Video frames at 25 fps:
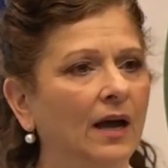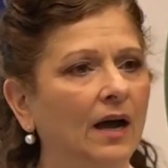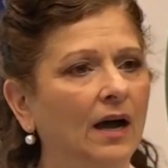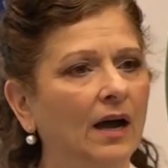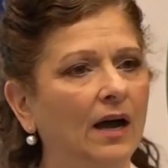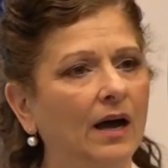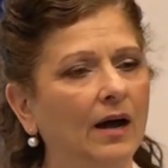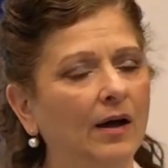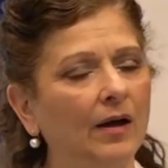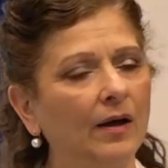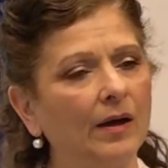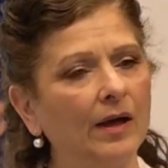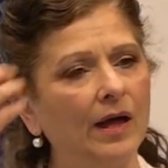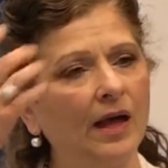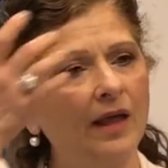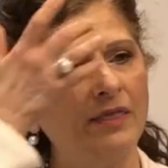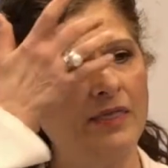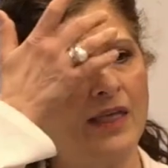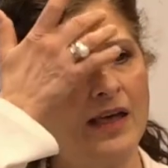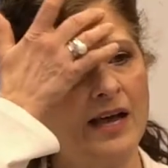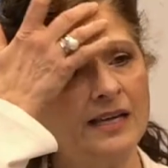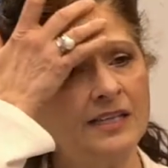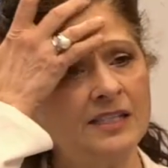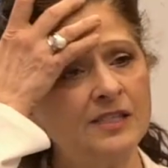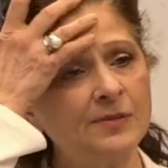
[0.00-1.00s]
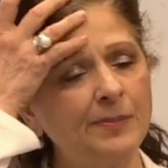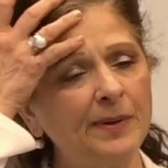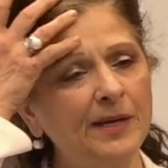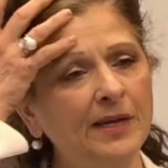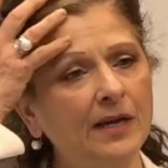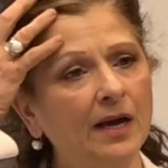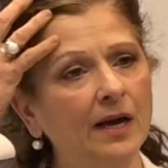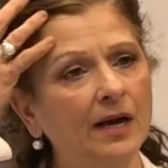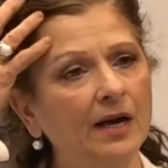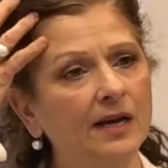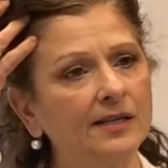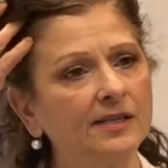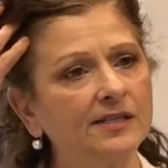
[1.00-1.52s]
Uh, and that's
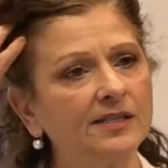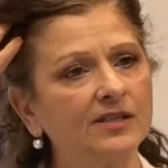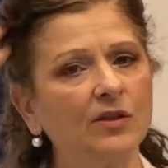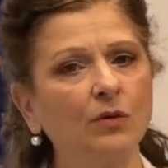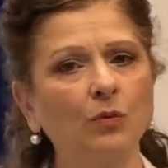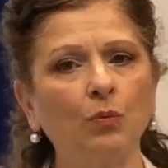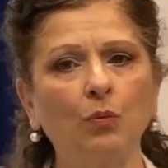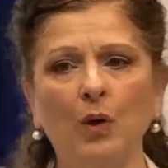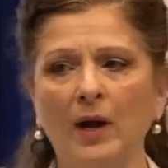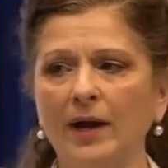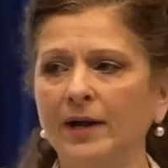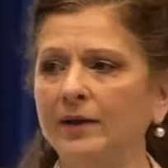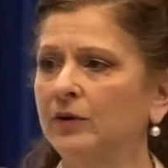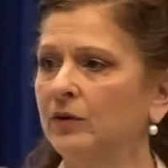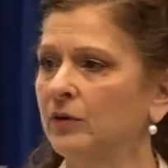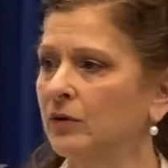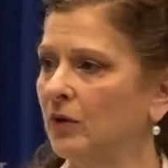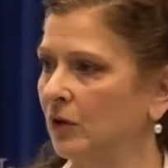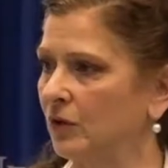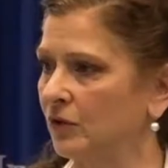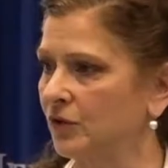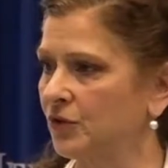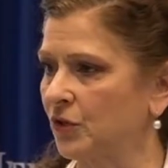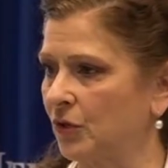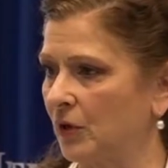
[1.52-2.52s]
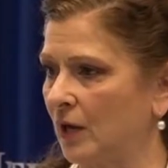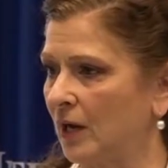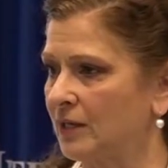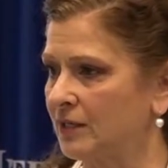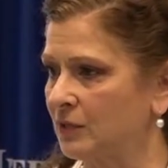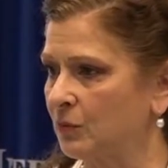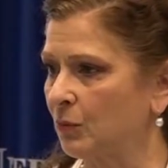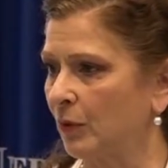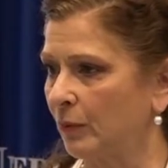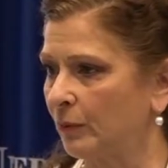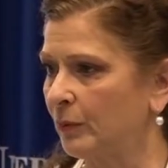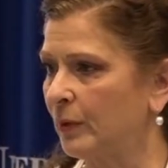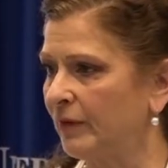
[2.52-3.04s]
because the wider culture,
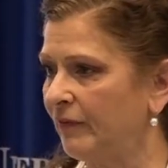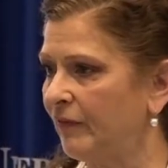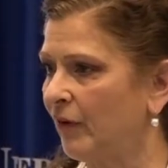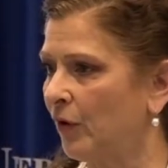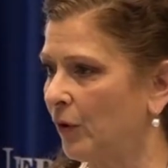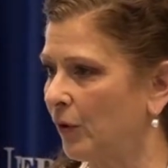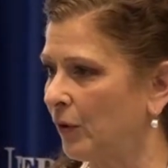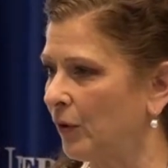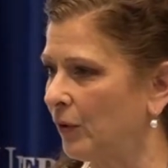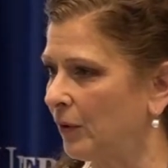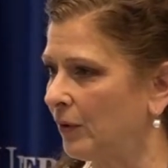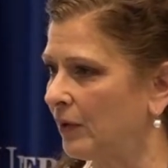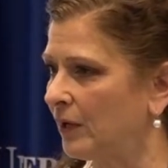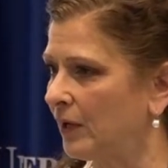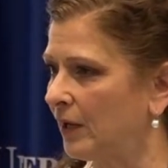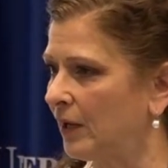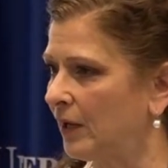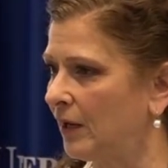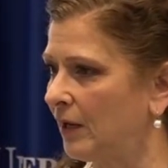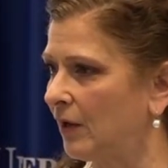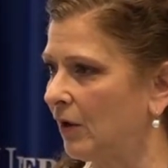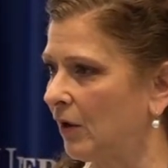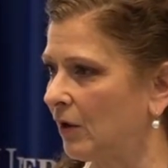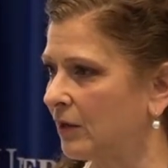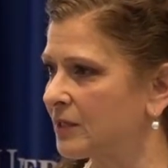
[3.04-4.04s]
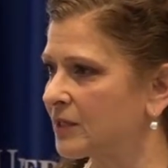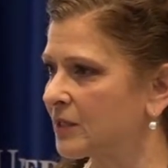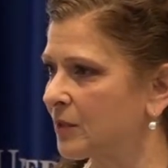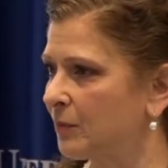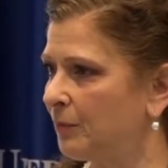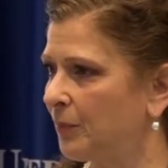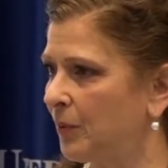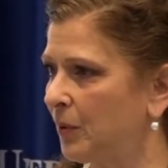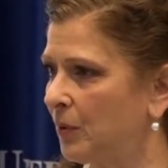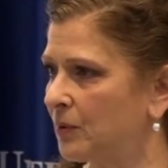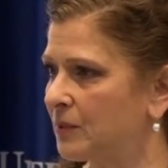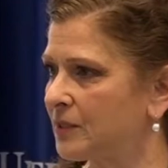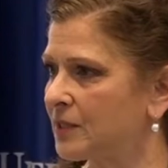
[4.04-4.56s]
as what we've heard in our
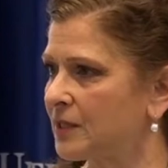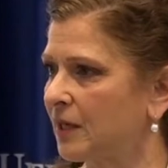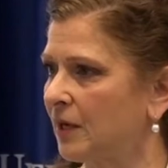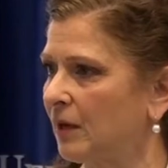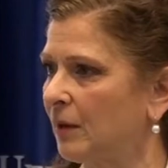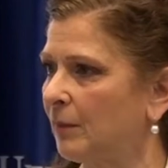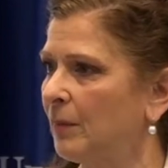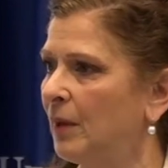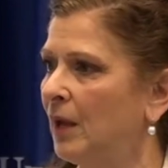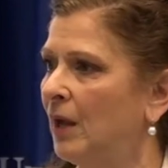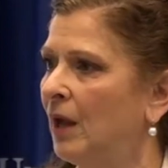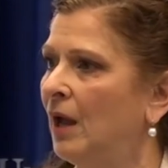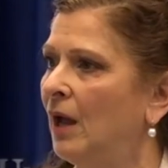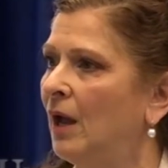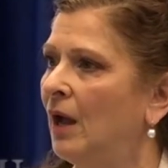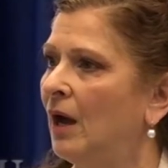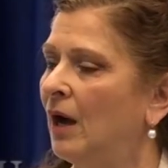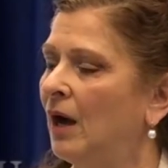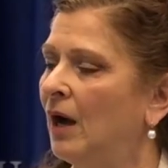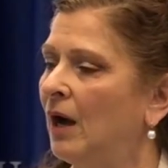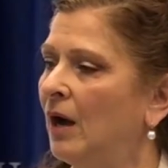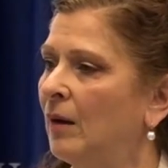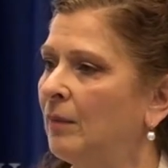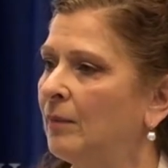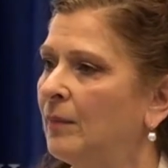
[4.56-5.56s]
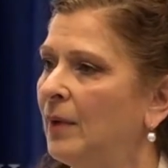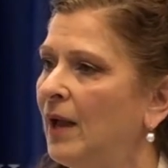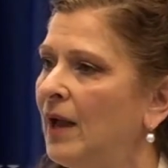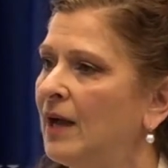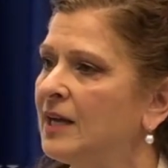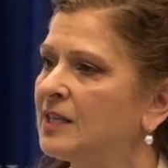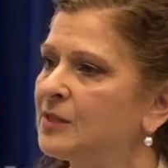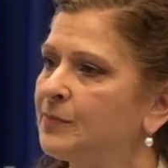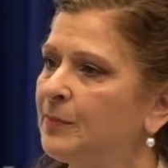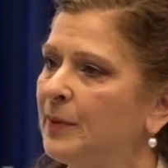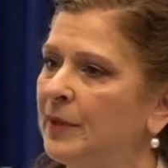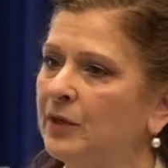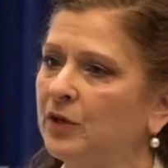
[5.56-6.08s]
symposium, um,
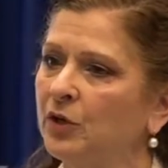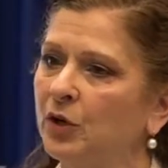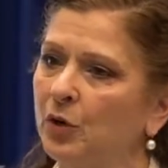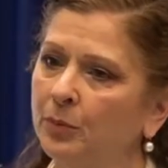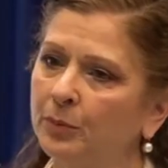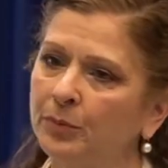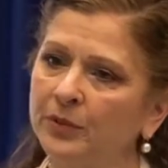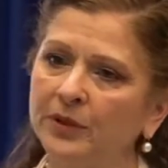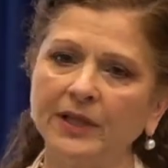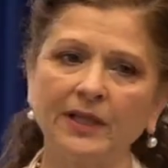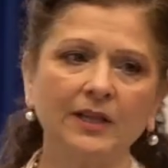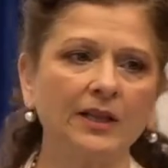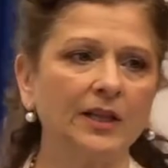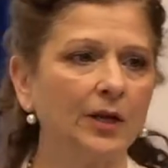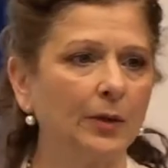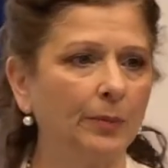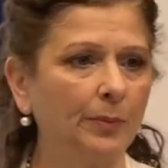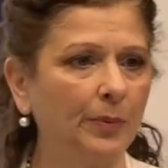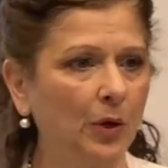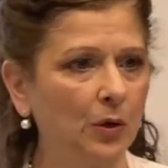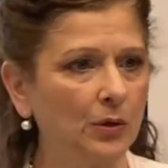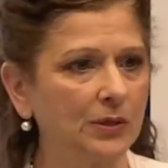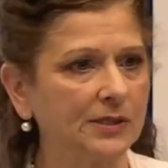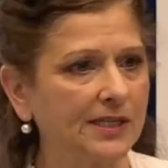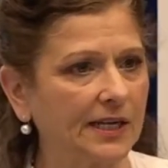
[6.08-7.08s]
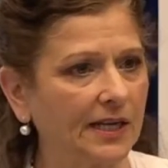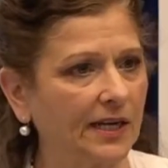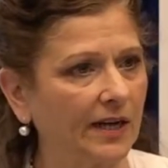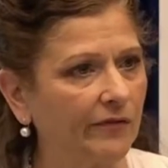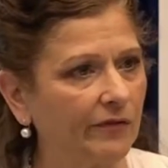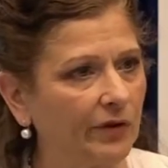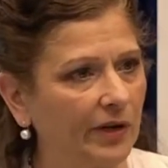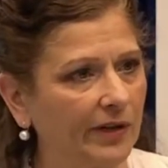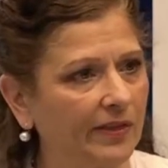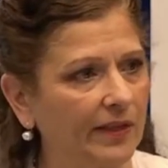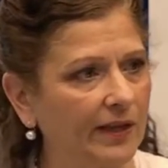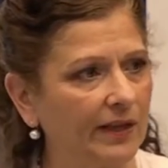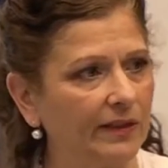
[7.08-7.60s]
has been completely opposing
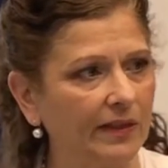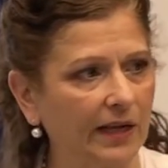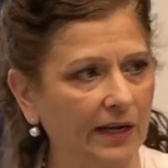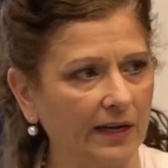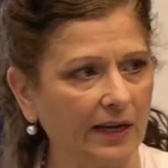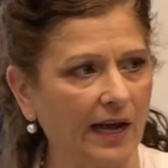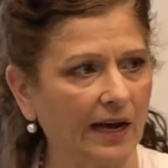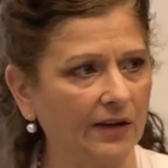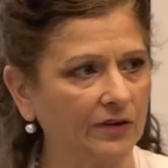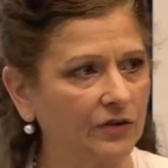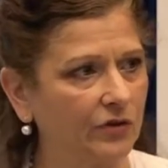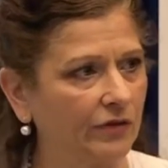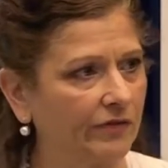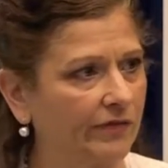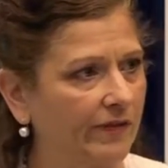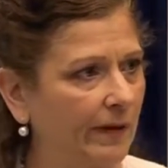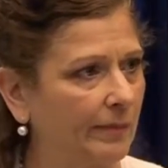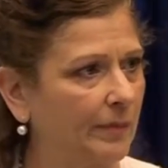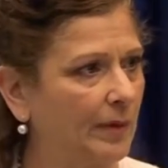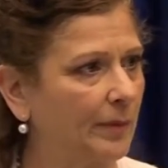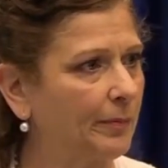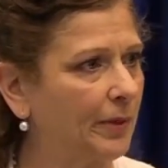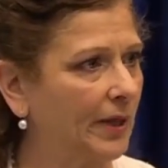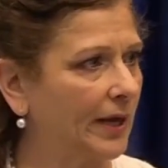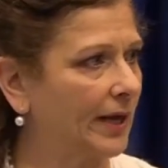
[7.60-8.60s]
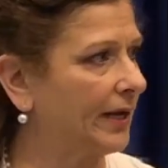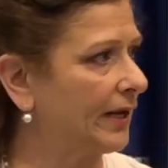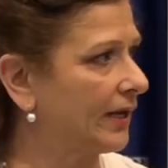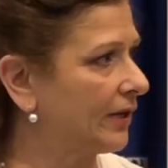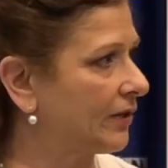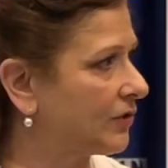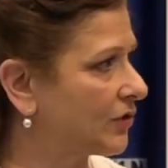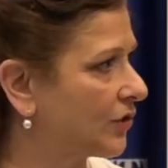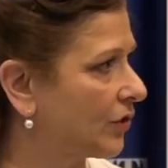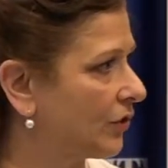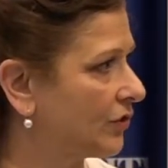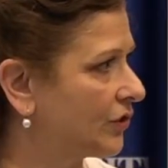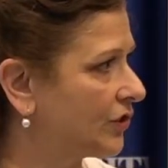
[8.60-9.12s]
everything that natural family planning
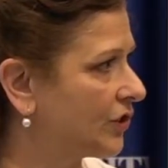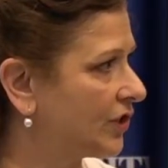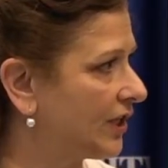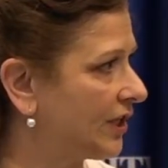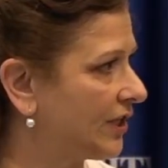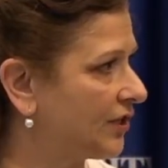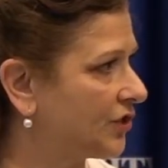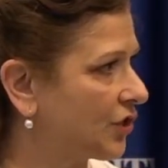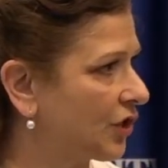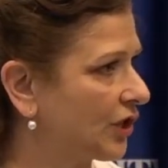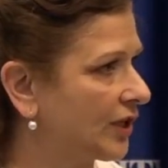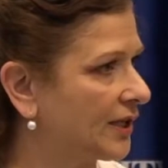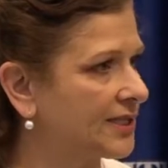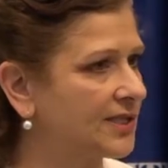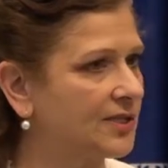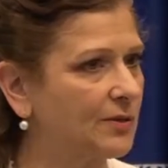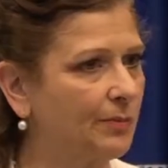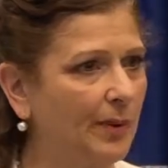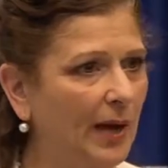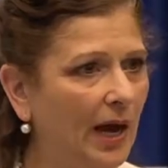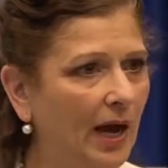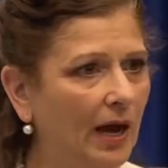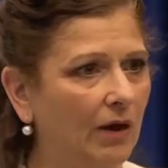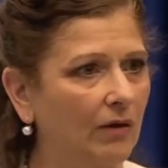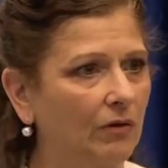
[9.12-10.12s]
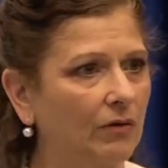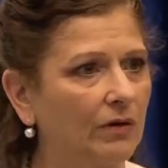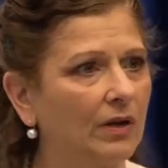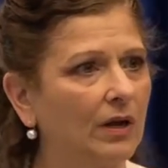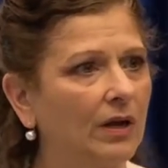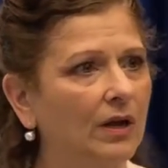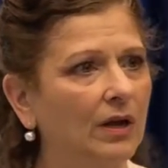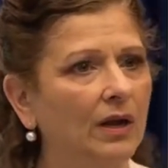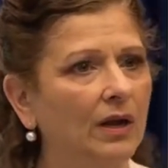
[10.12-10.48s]
and church teaching is about.